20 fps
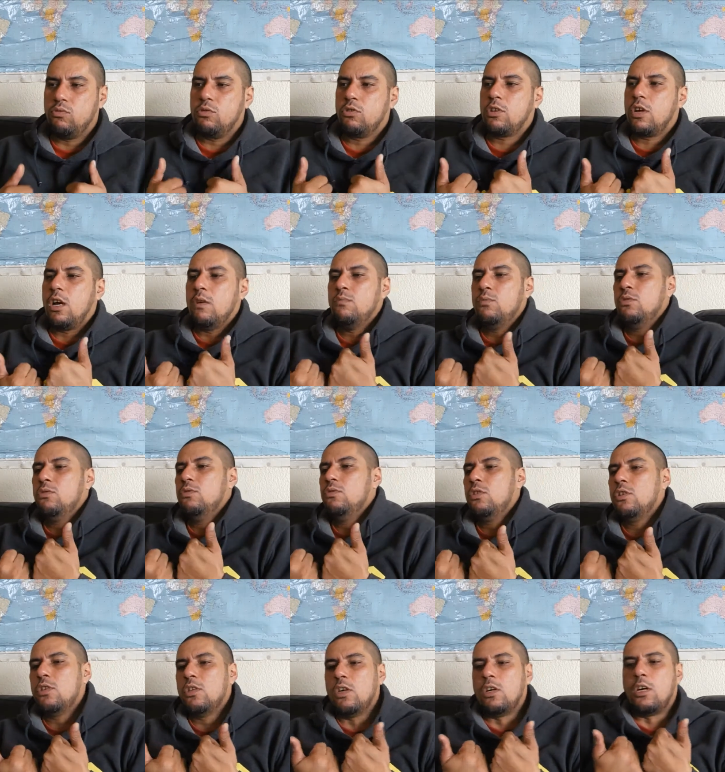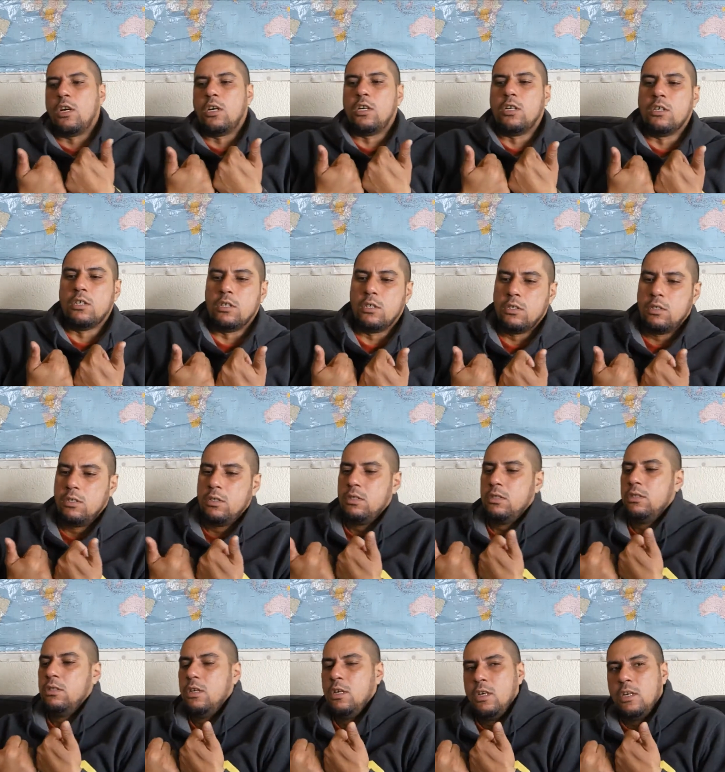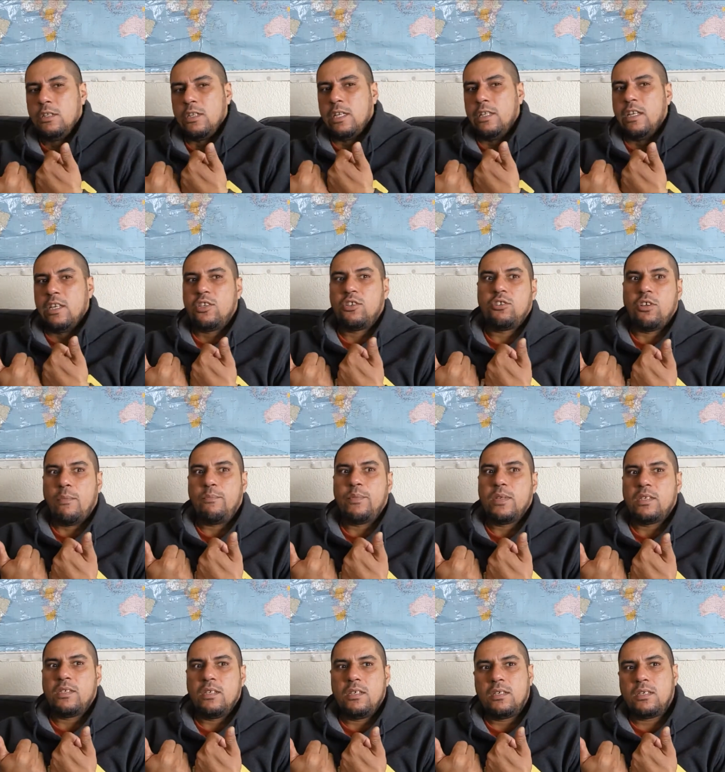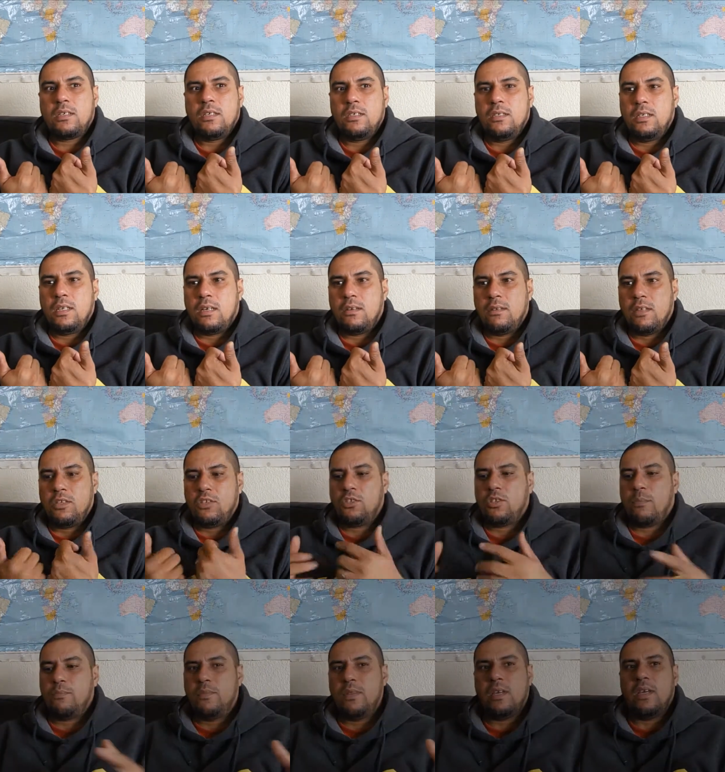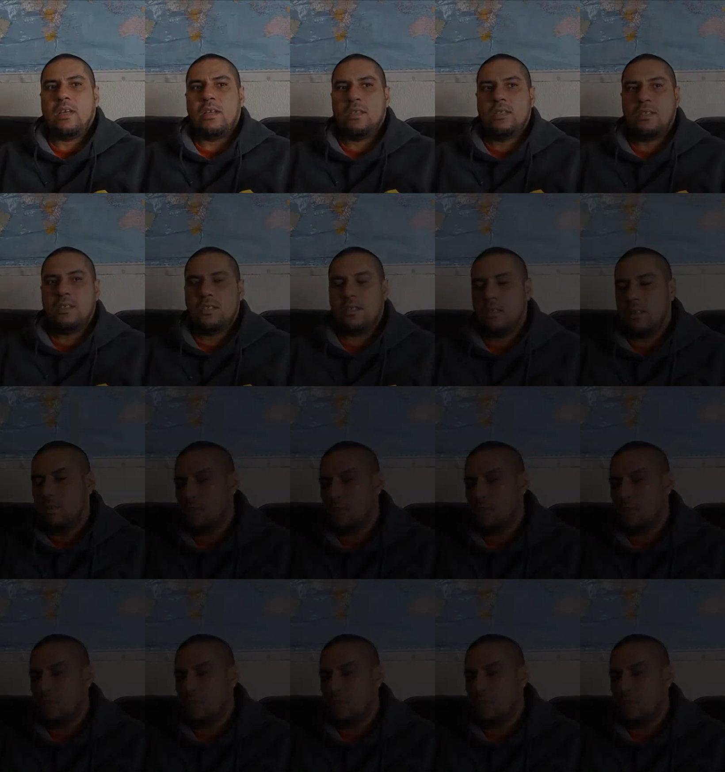will come in there. Then they stop the circle now. They stop the energy.